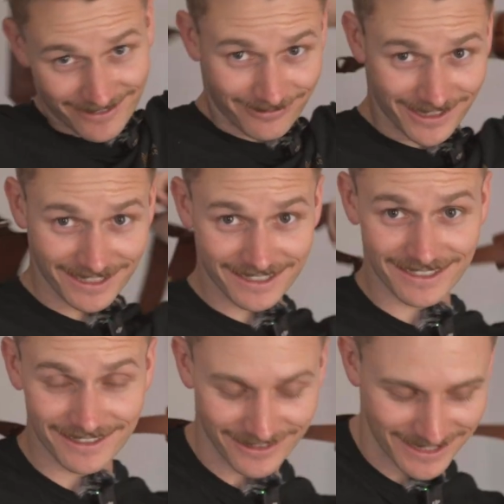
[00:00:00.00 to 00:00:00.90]
of what it
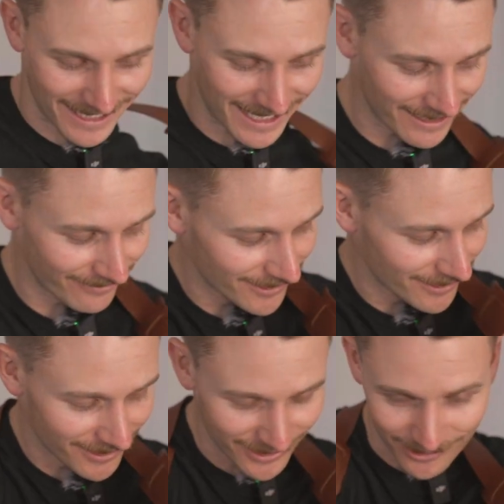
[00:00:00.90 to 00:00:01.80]
looks like if you
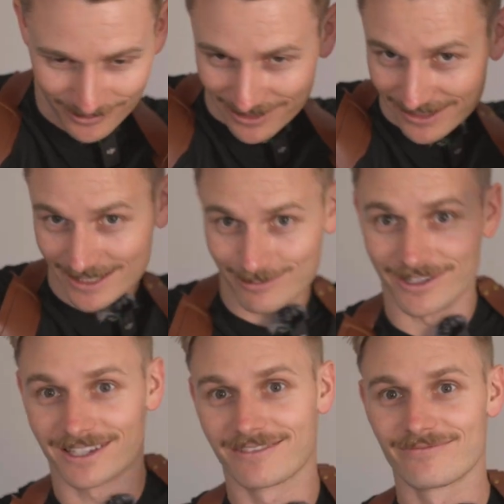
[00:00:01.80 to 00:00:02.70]
aren't sure how these
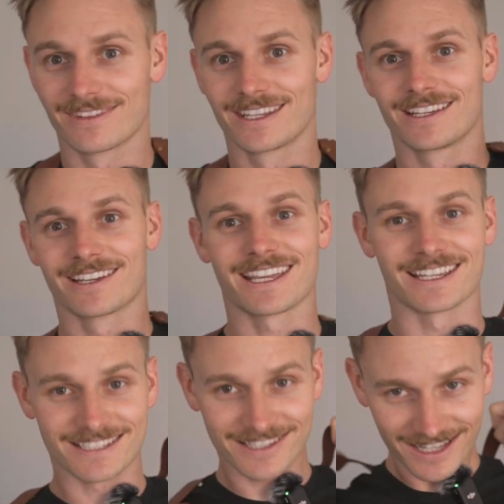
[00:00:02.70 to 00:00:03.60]
work.
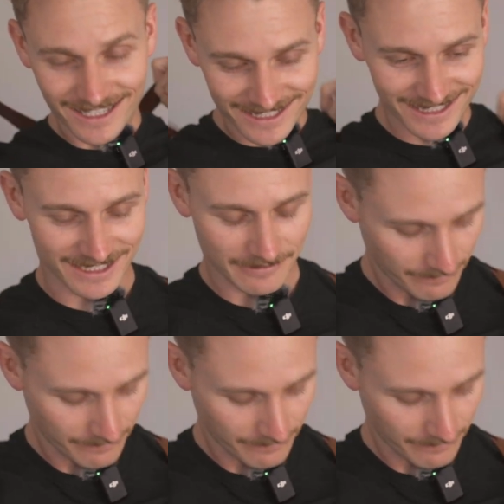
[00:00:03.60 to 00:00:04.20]
Okay, so the idea